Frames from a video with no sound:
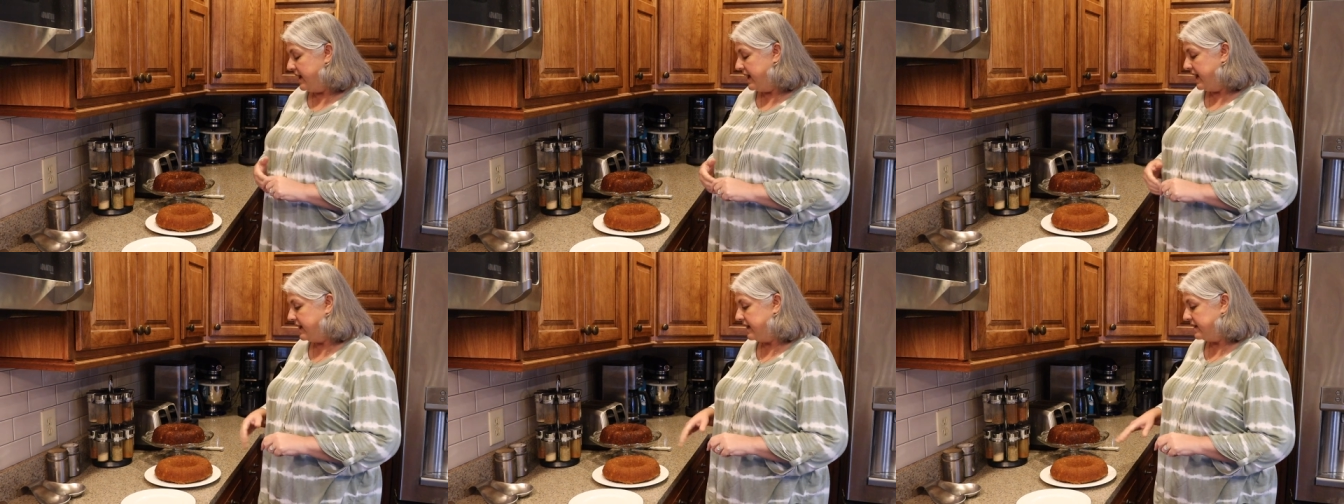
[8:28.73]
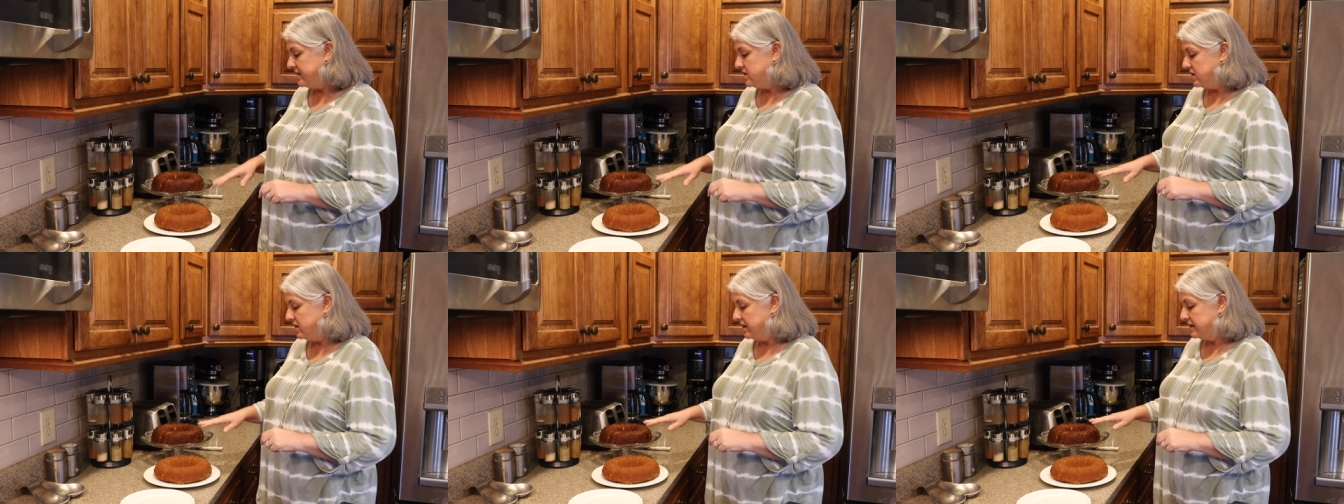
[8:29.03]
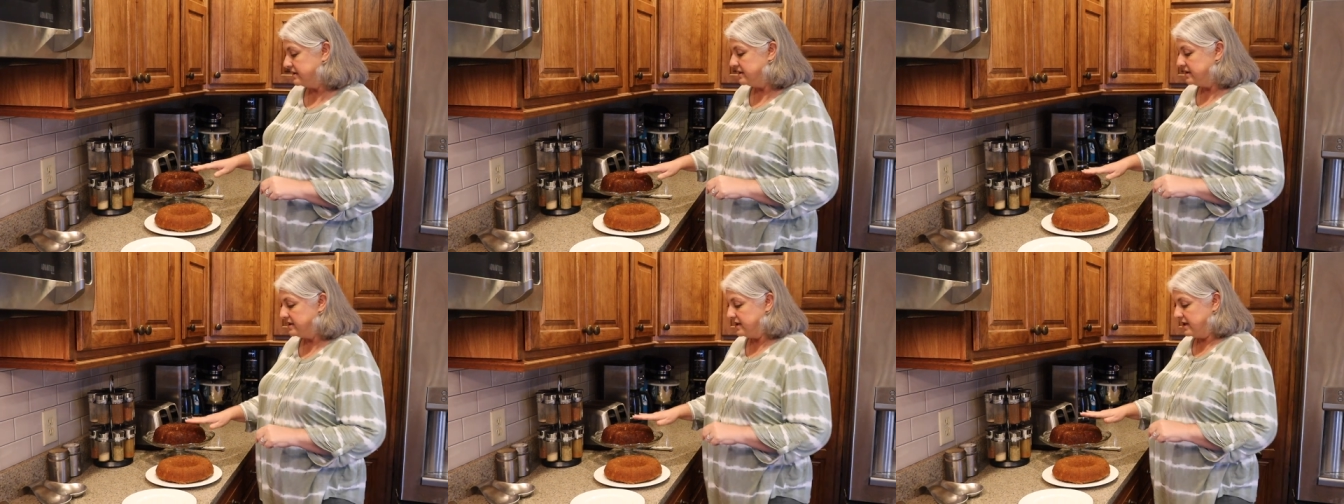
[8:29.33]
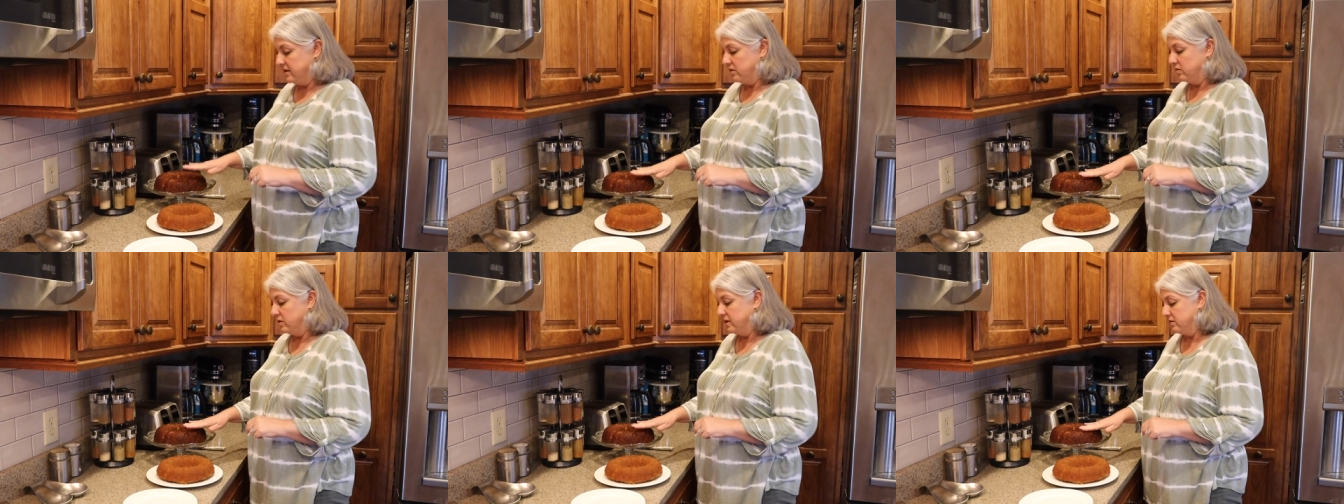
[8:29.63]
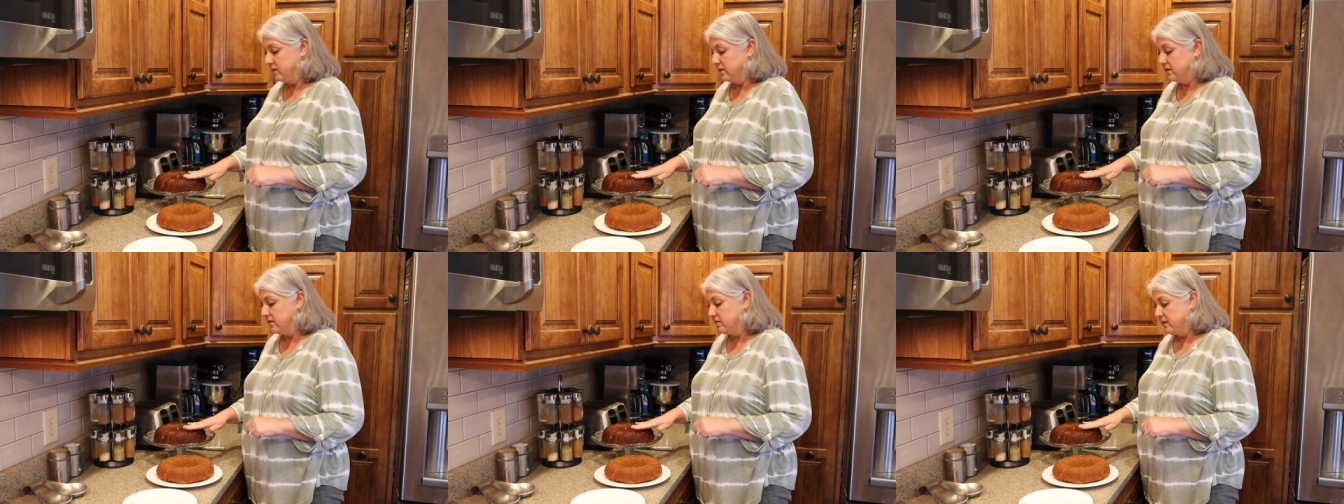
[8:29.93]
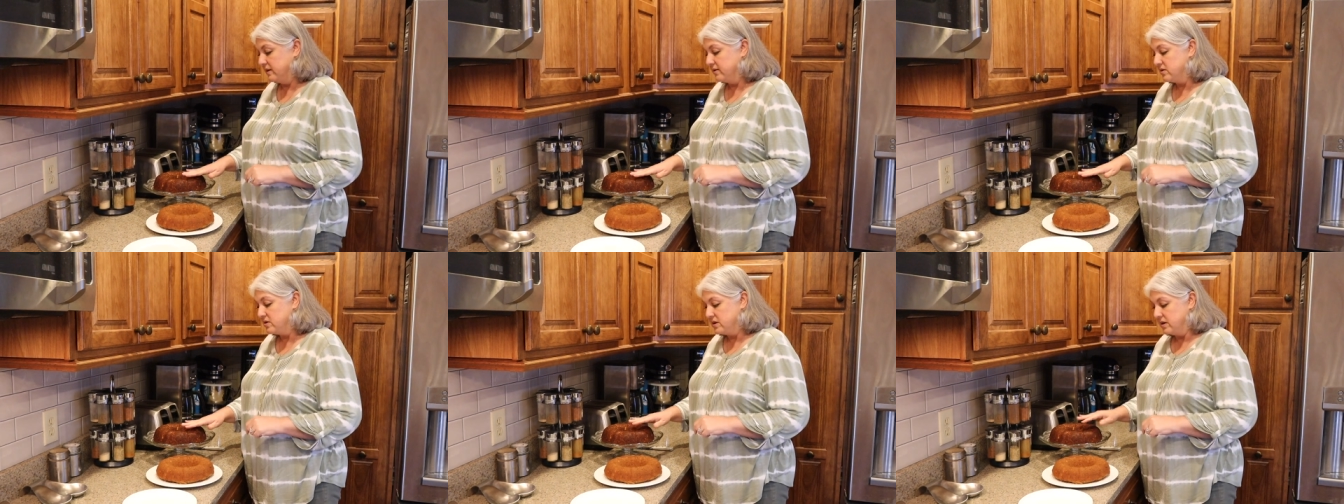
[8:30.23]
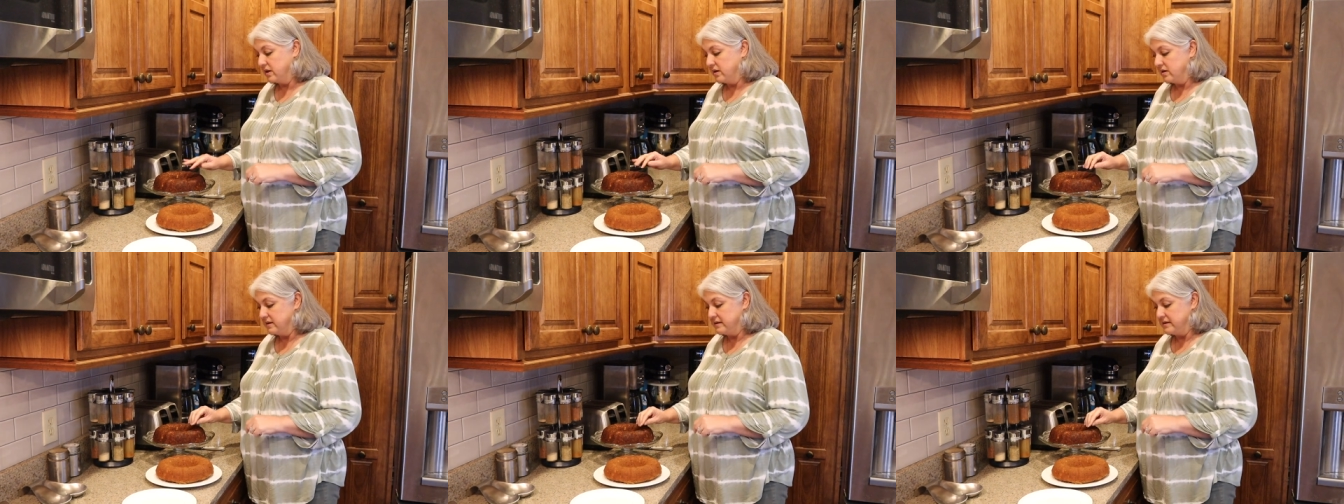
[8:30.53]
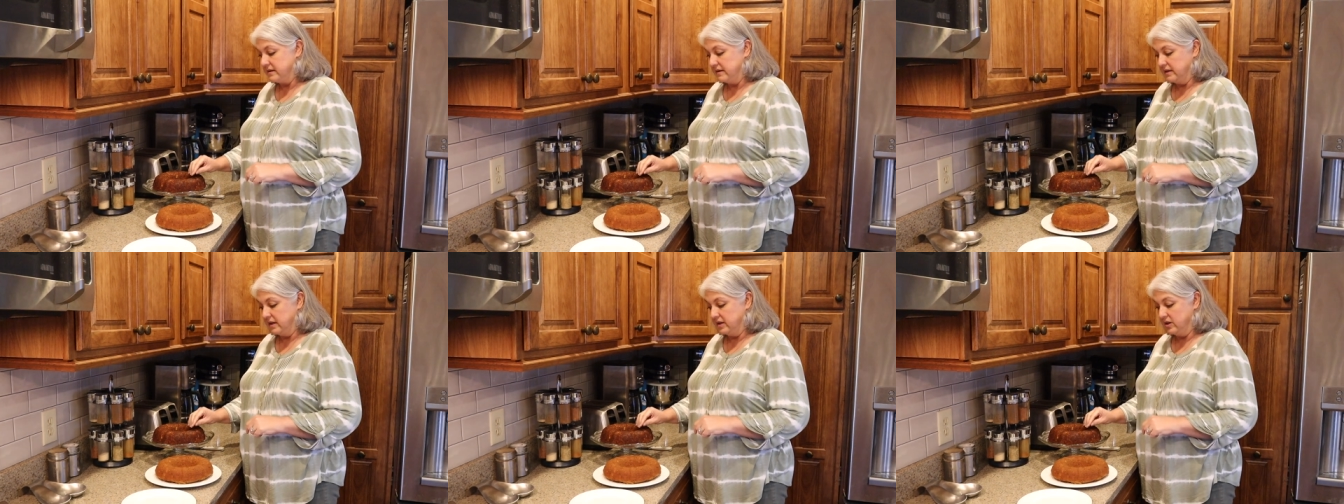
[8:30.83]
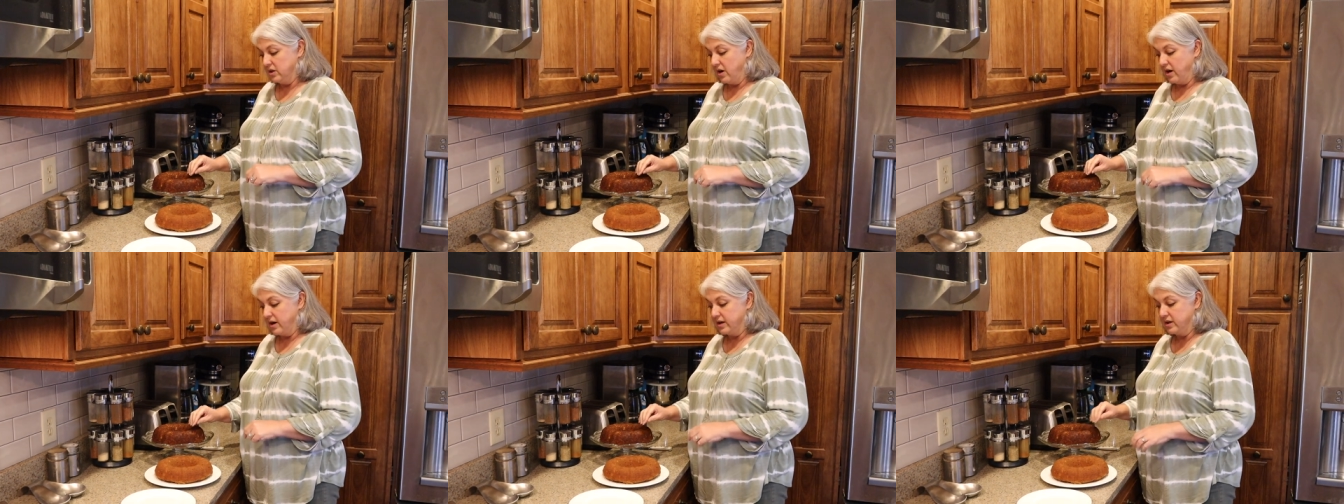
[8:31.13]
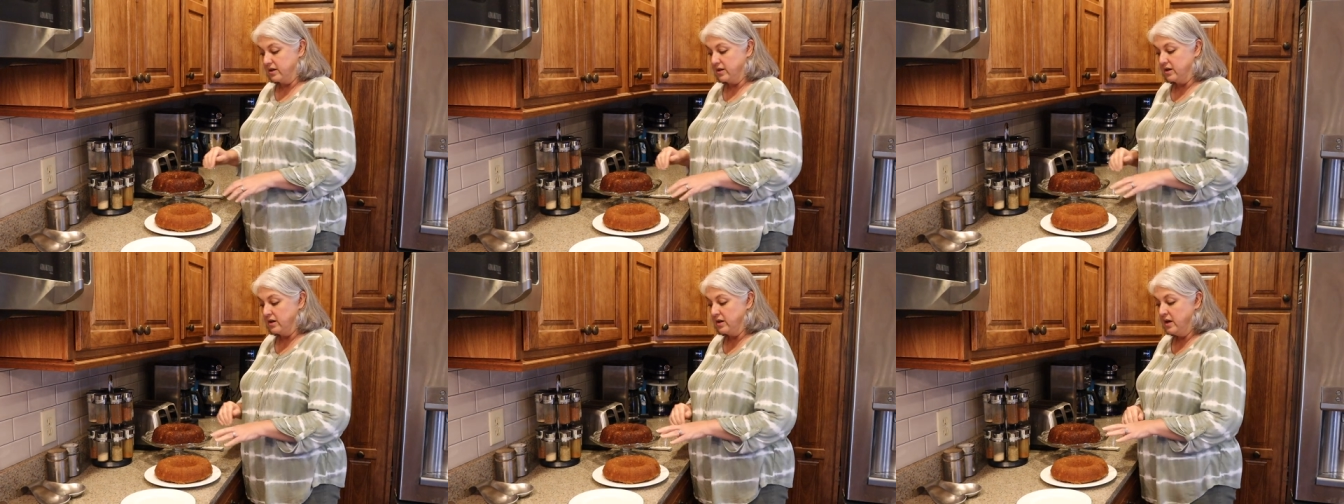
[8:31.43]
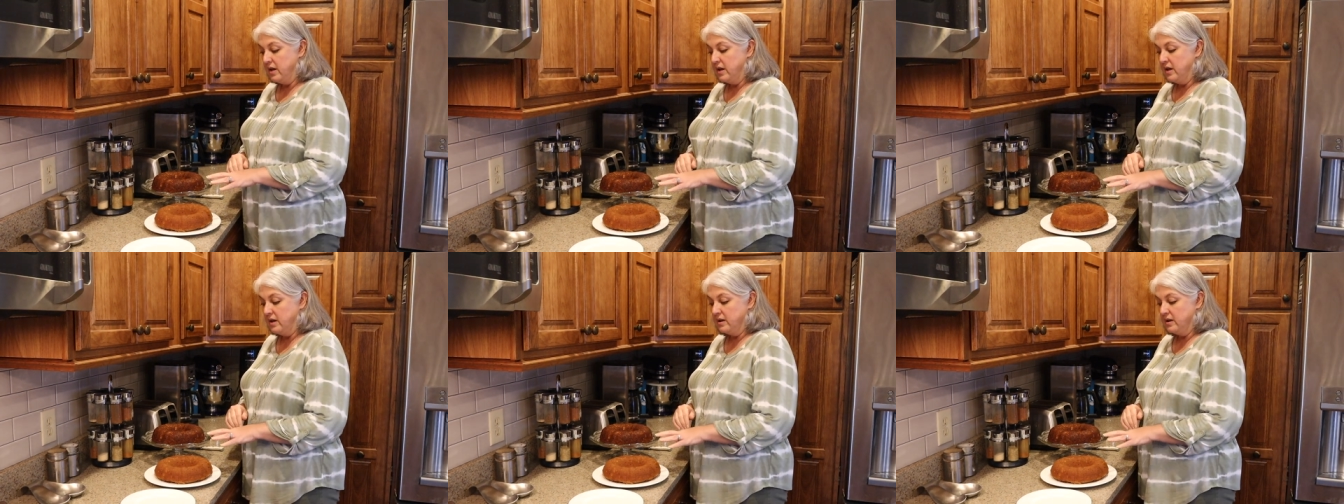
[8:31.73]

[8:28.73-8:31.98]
and as you can see, the one with the real sugar is a little darker,